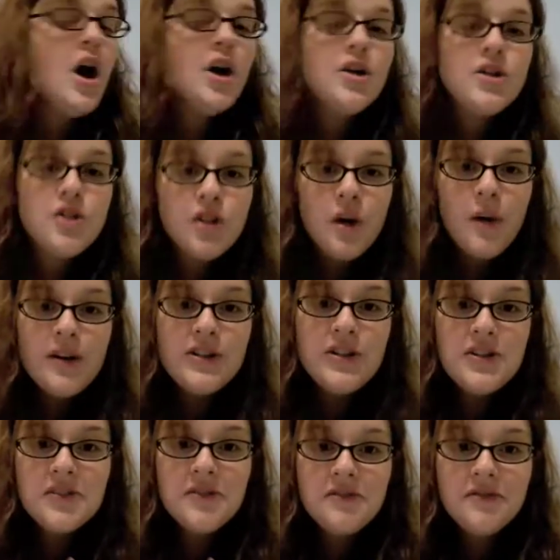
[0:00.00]
Show
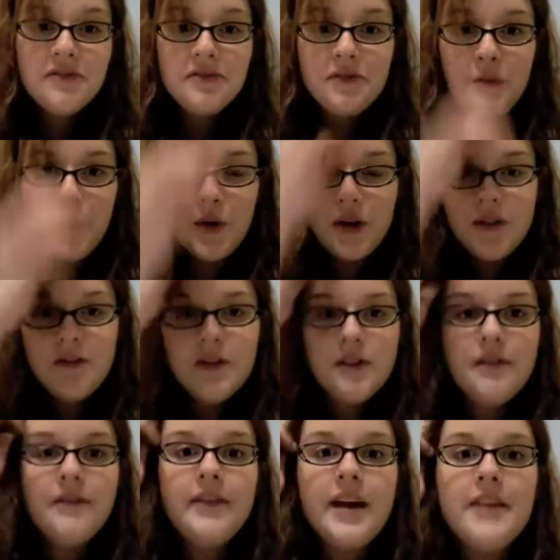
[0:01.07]
us your one of
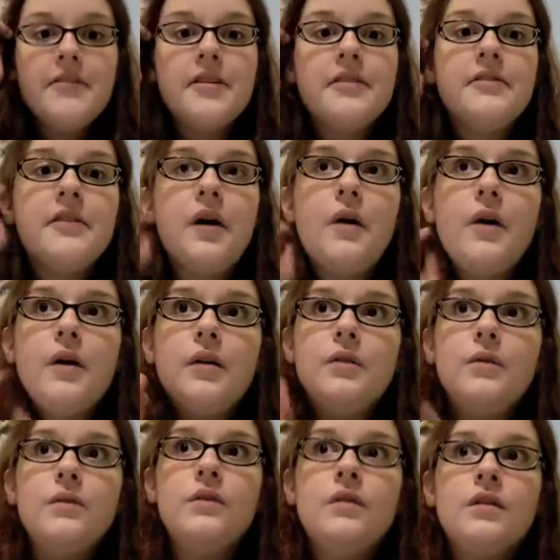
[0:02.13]
your favorite
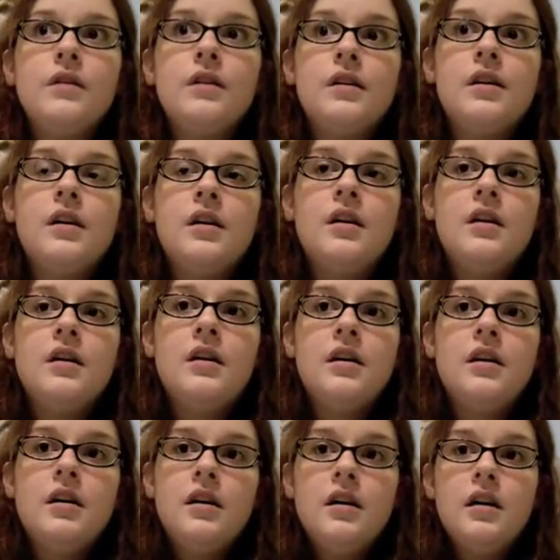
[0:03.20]
photos
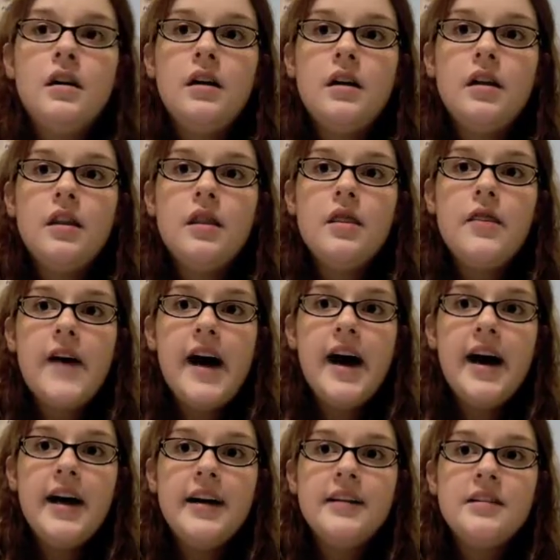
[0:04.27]

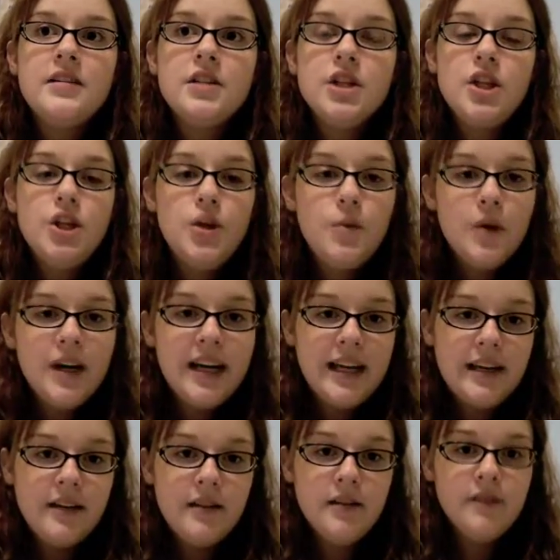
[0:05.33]
that you were
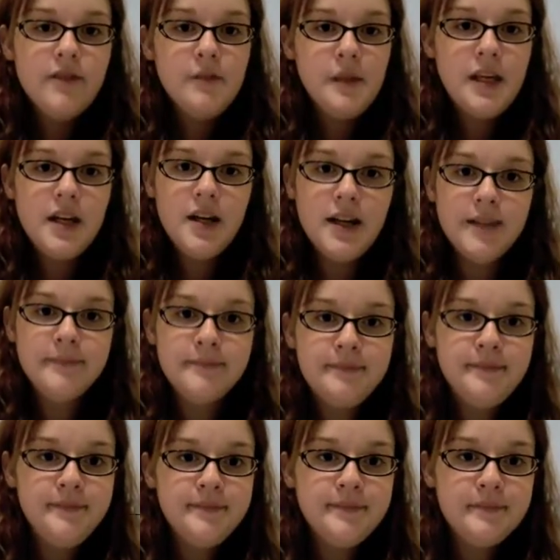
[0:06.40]
in from LeakyCon
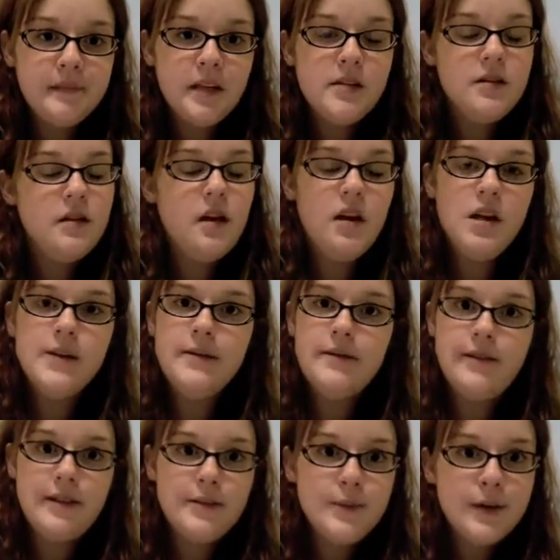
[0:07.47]
because they're all over
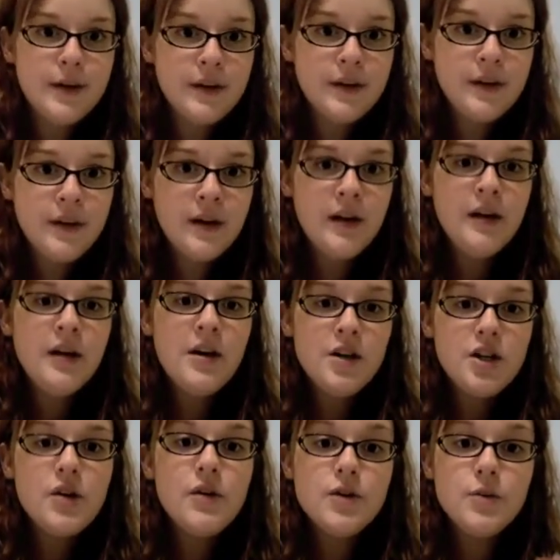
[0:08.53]
Facebook.
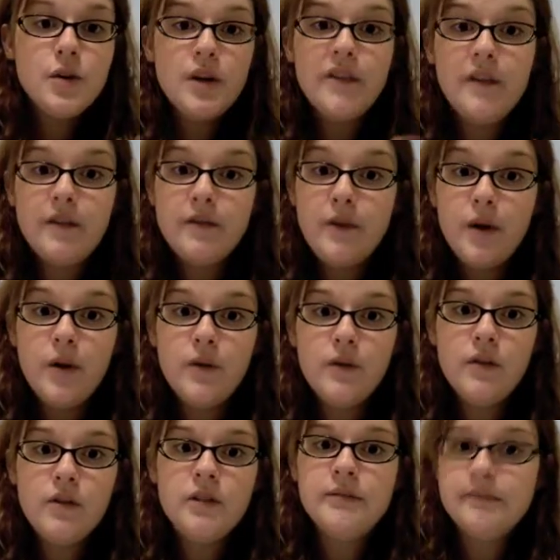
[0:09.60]
Show us one of your favorite photos.